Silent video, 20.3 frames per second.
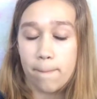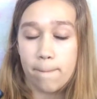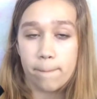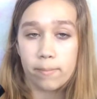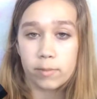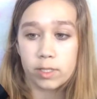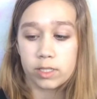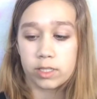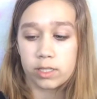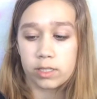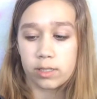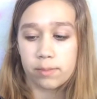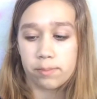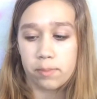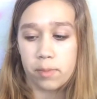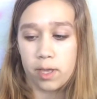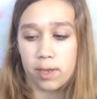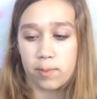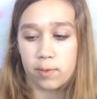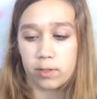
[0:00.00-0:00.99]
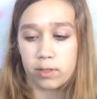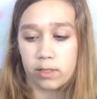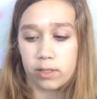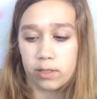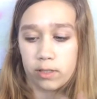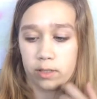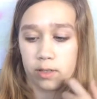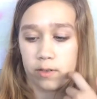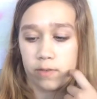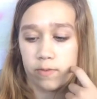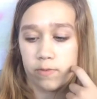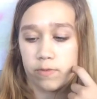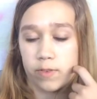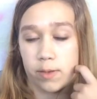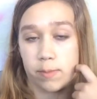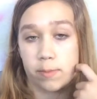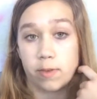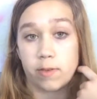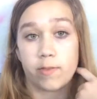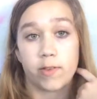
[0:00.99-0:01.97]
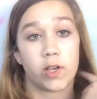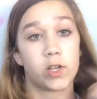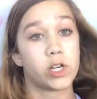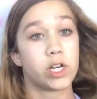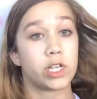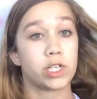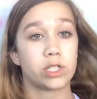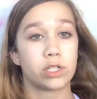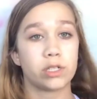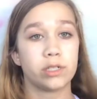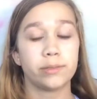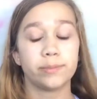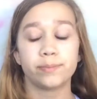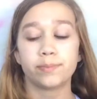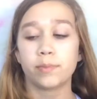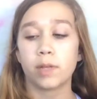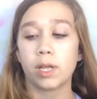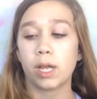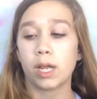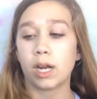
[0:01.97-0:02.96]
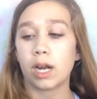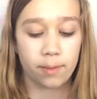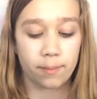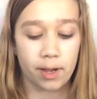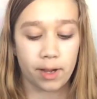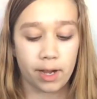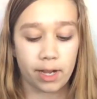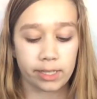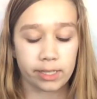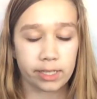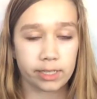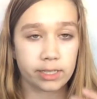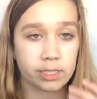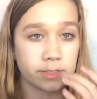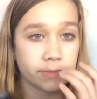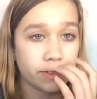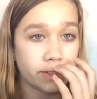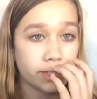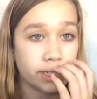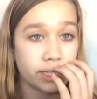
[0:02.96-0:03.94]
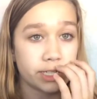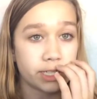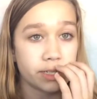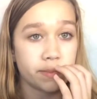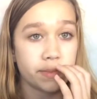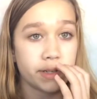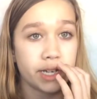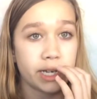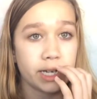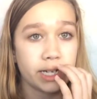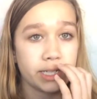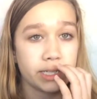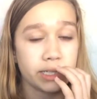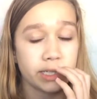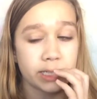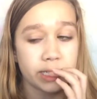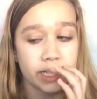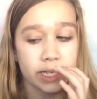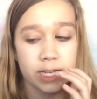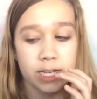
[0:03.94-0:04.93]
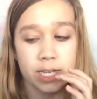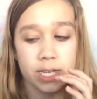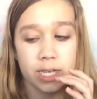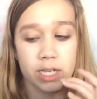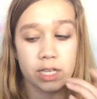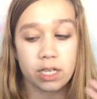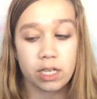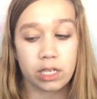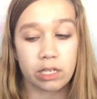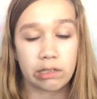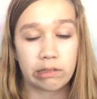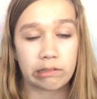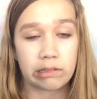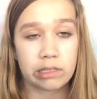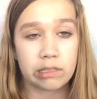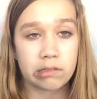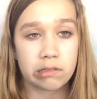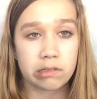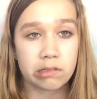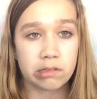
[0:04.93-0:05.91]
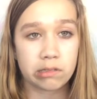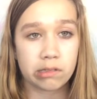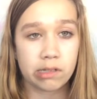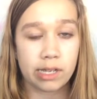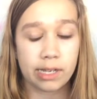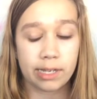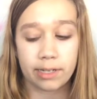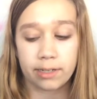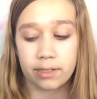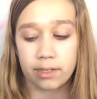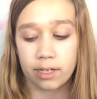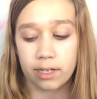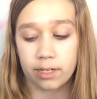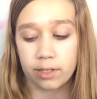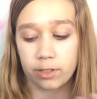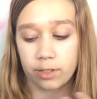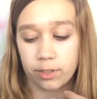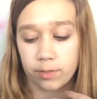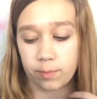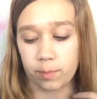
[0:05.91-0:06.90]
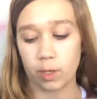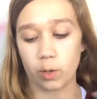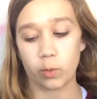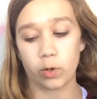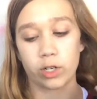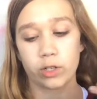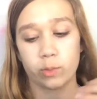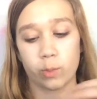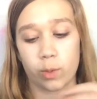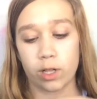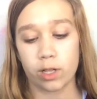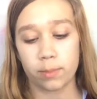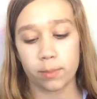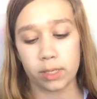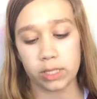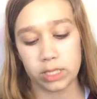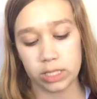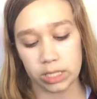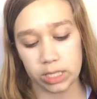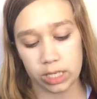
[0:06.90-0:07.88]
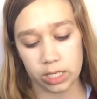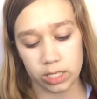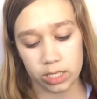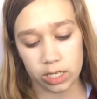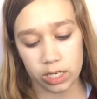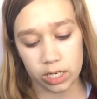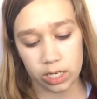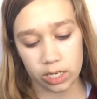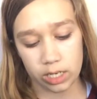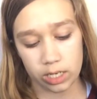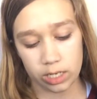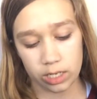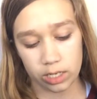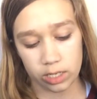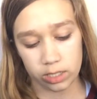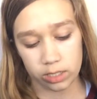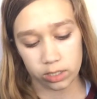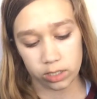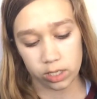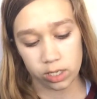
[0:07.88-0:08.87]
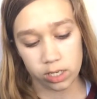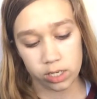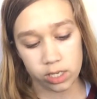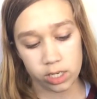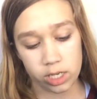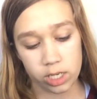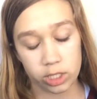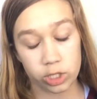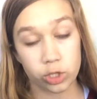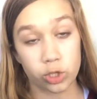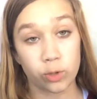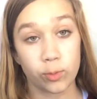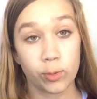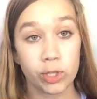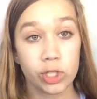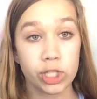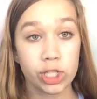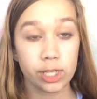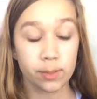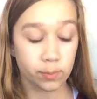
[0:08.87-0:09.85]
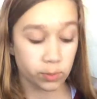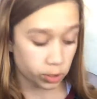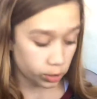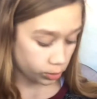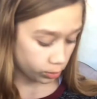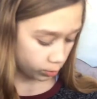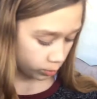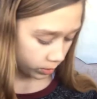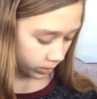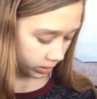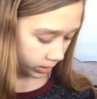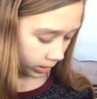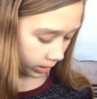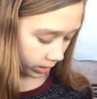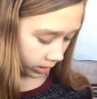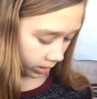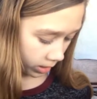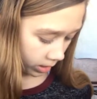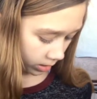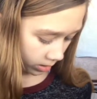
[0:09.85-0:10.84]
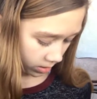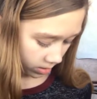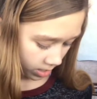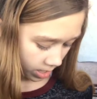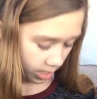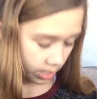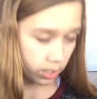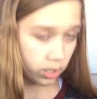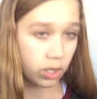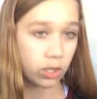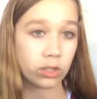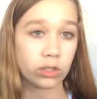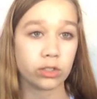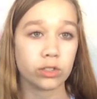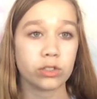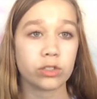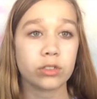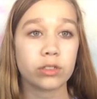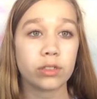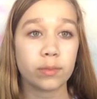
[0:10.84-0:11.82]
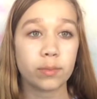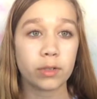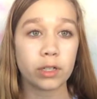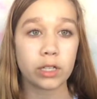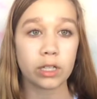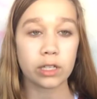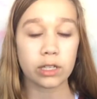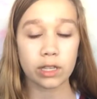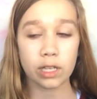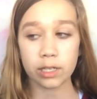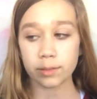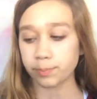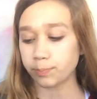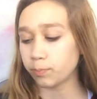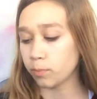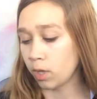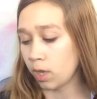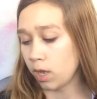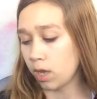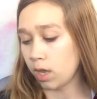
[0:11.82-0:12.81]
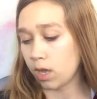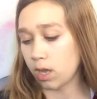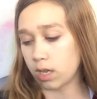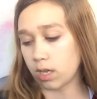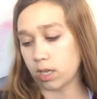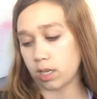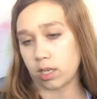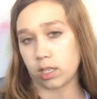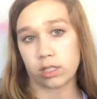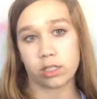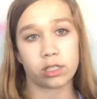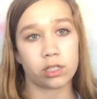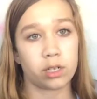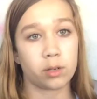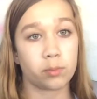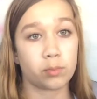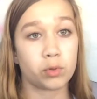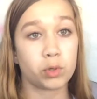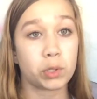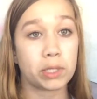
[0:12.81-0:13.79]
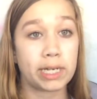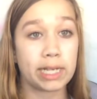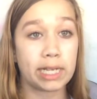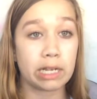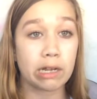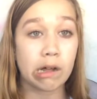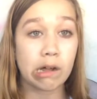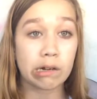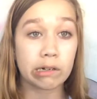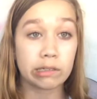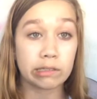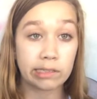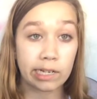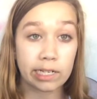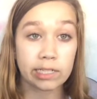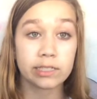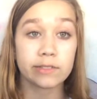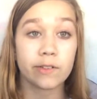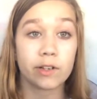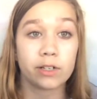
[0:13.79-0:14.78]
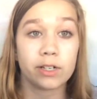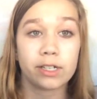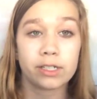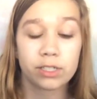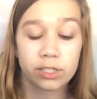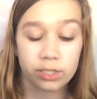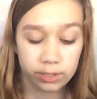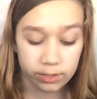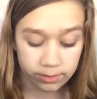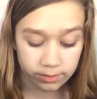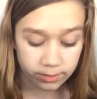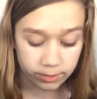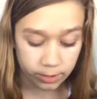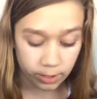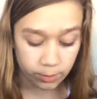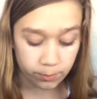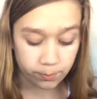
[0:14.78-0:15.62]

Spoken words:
This is a Maybelline Fit Me foundation. I like this foundation because it's like, I don't know, it works well on my skin and it's super cheap too. It's like $10 or something like that, and it's a pretty nice foundation. So